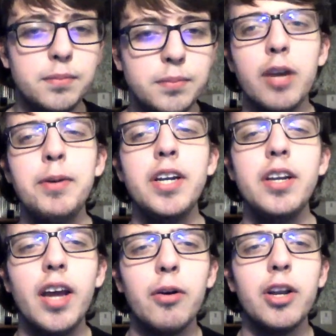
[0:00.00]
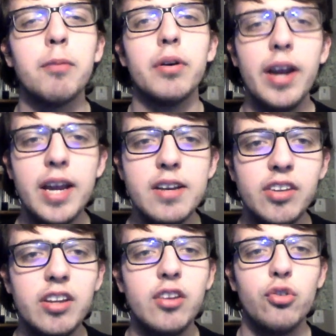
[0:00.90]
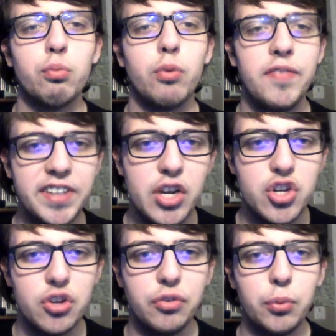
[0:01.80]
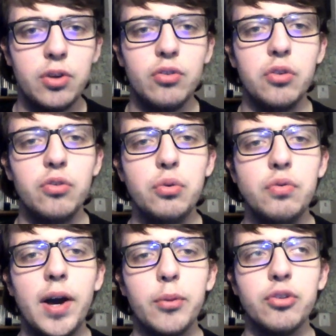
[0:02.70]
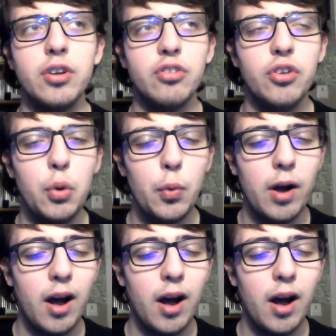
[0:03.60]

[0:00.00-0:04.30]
Alright, coming in now at number 8 is Revelations, released in 2002.